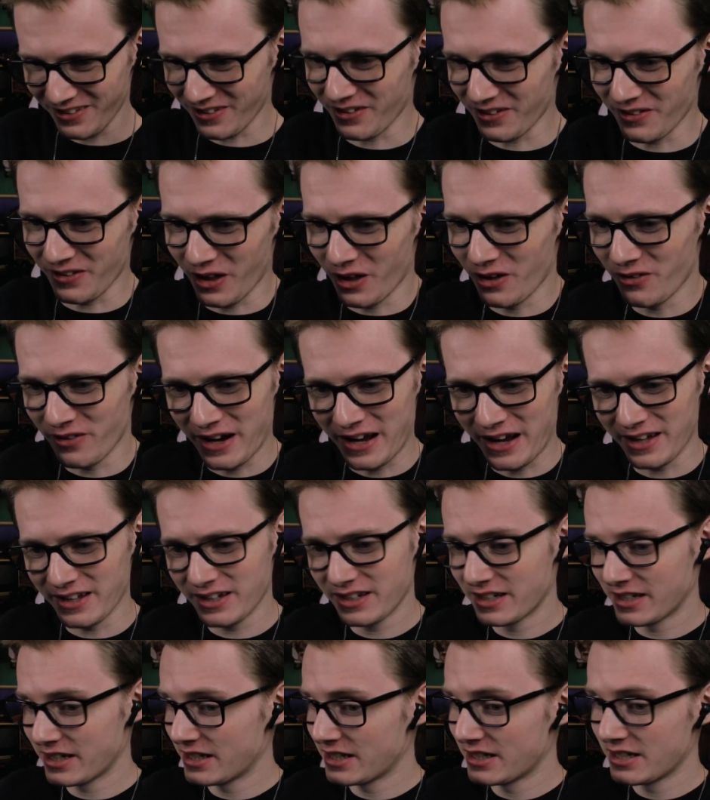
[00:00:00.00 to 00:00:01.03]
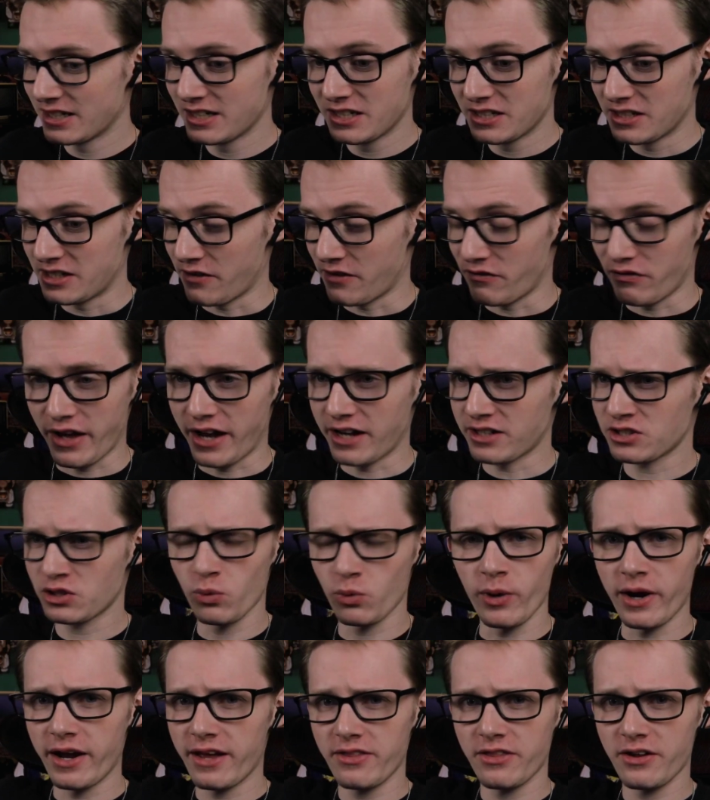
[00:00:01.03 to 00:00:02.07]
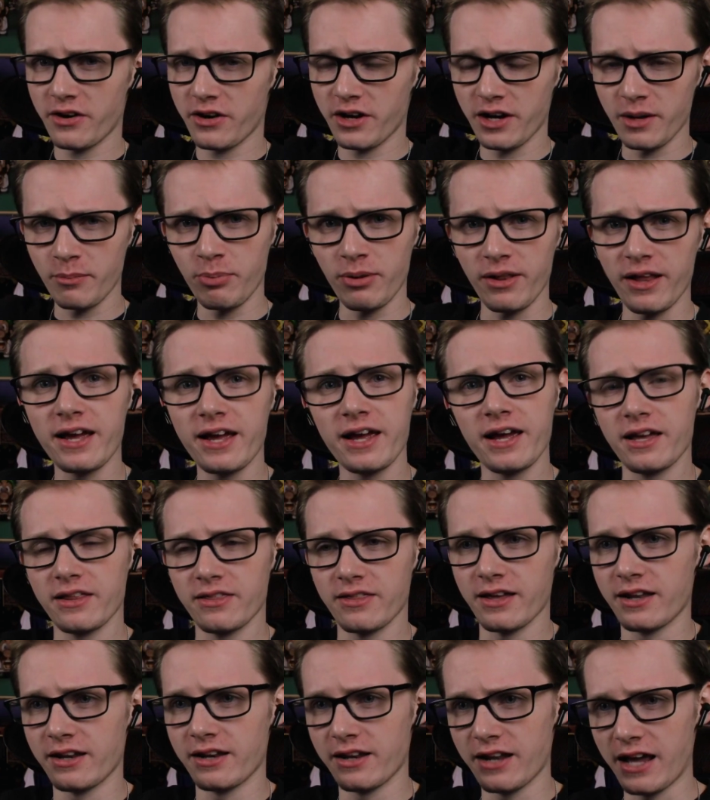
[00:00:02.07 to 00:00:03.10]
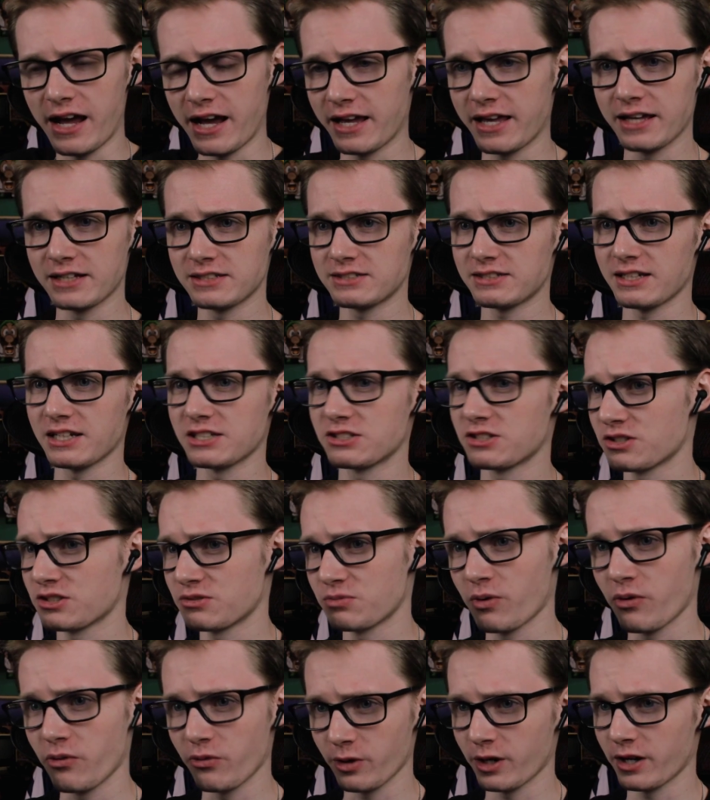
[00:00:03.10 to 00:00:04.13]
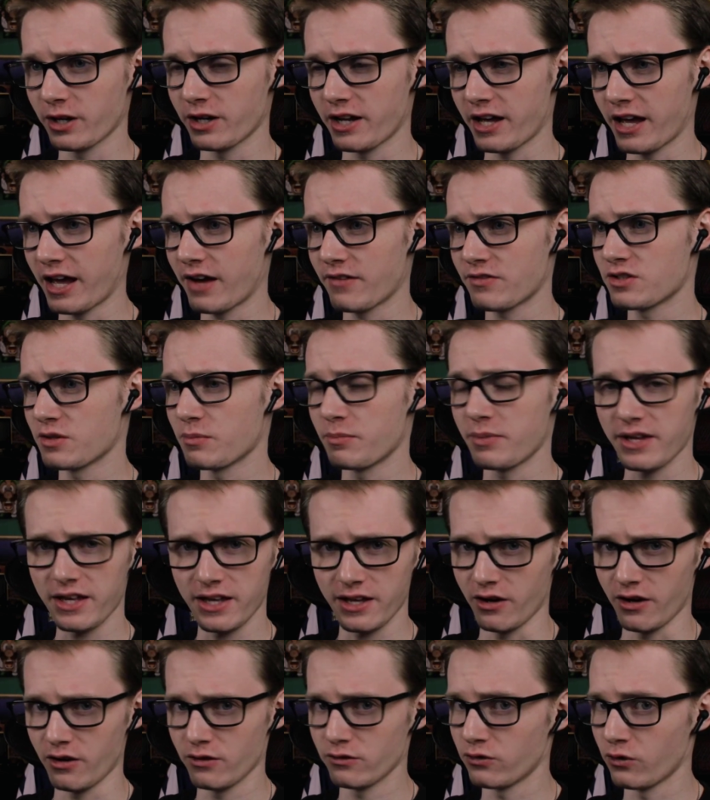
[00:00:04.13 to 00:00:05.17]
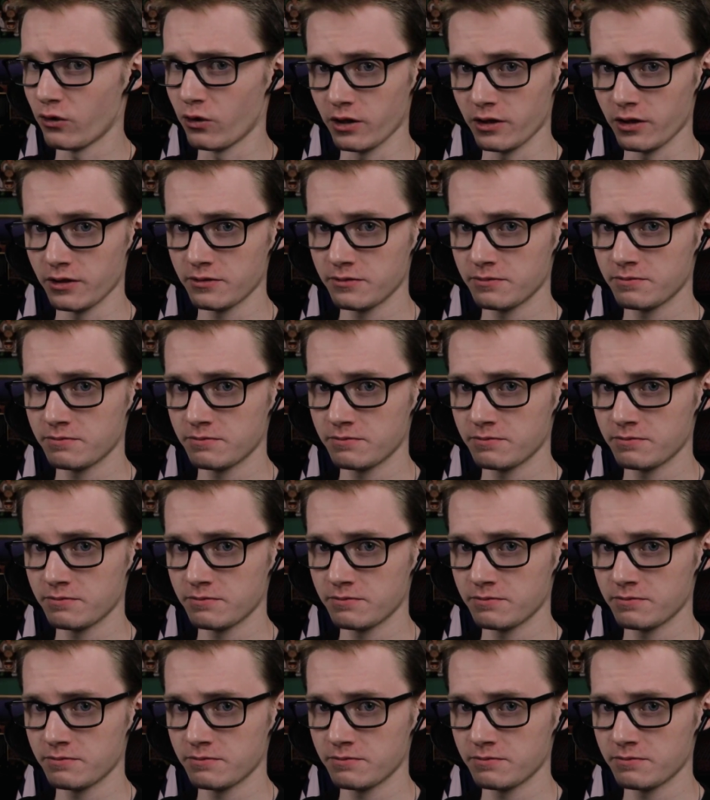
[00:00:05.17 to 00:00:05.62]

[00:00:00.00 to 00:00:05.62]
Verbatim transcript: alright. If that's the way they're gonna play it, then I guess that's just what we're gonna have to be here for.